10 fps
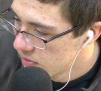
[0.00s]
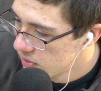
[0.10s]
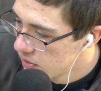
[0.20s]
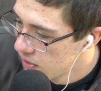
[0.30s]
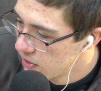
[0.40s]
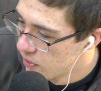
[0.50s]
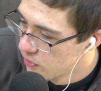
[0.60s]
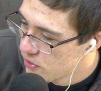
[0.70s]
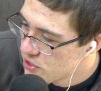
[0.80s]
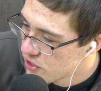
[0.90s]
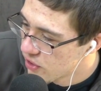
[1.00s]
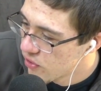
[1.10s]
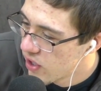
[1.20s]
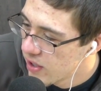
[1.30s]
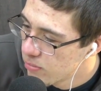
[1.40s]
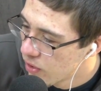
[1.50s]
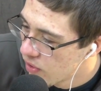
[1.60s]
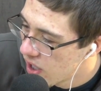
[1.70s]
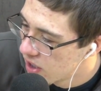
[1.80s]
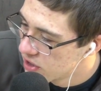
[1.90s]
And unleashed a crab
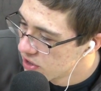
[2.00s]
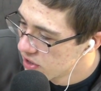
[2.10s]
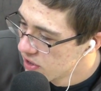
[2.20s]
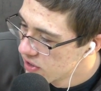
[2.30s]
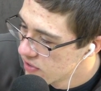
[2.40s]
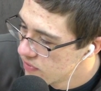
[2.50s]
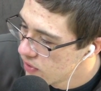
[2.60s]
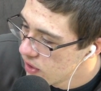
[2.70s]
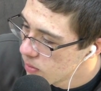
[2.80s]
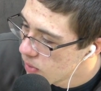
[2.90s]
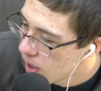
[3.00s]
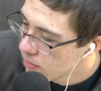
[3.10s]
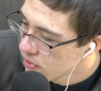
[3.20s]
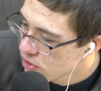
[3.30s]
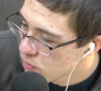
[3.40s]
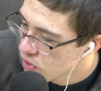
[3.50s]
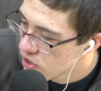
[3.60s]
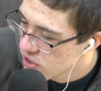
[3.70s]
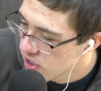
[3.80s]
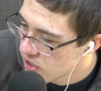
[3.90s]
barrage. The Funyun bombers were
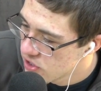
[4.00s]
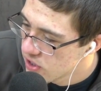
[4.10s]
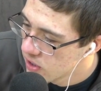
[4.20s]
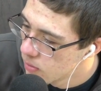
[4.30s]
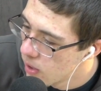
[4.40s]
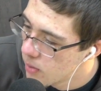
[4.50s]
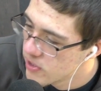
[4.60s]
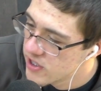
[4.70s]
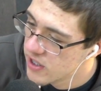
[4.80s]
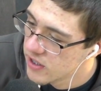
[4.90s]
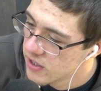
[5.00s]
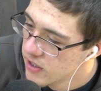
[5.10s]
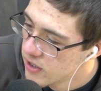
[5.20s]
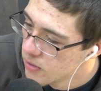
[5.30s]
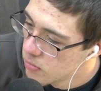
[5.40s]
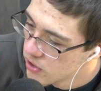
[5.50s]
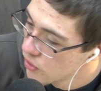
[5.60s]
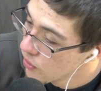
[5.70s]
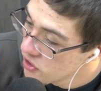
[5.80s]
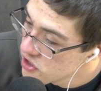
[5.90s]
discussing the bomb attack, but the
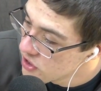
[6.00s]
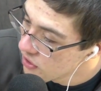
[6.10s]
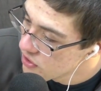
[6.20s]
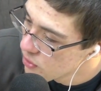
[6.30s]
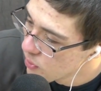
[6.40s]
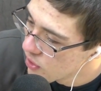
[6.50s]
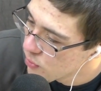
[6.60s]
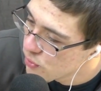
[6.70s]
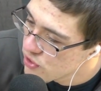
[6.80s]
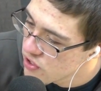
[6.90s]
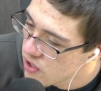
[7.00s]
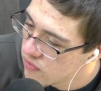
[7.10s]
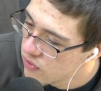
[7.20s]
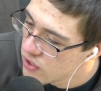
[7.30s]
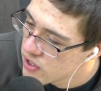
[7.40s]
legendary Dorito saw Funyun